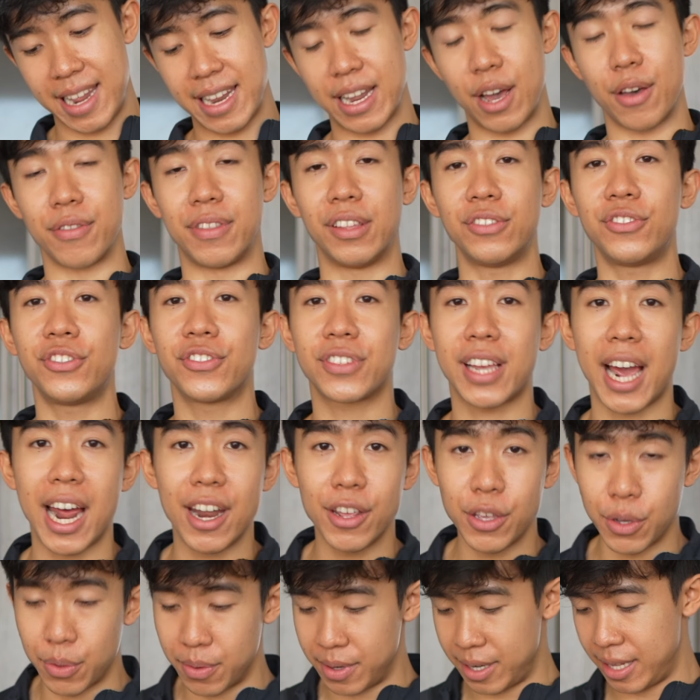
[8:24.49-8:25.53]
Now this is
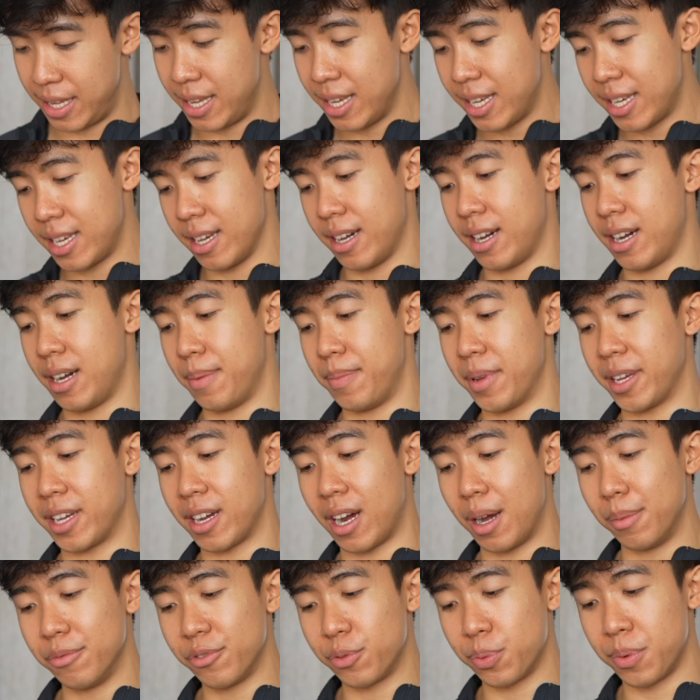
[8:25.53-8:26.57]
kind of unique. It
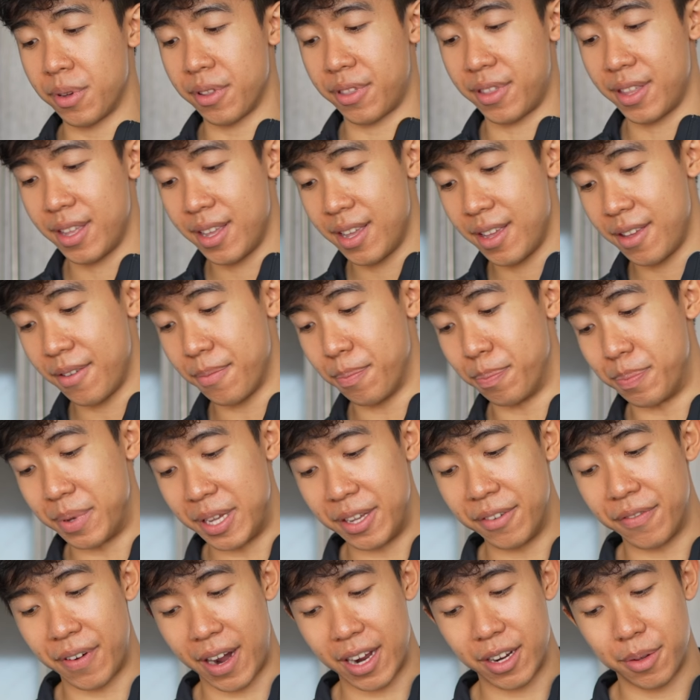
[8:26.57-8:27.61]
comes with
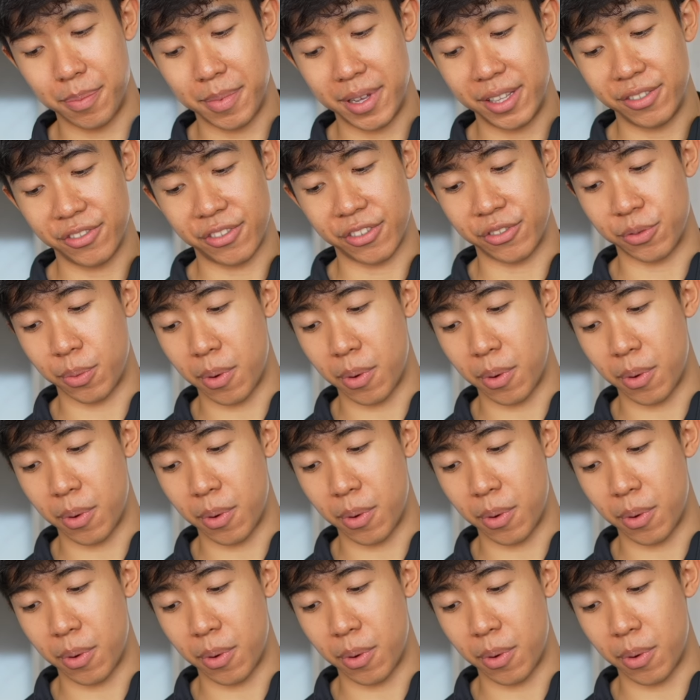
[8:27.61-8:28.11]
B vitamins as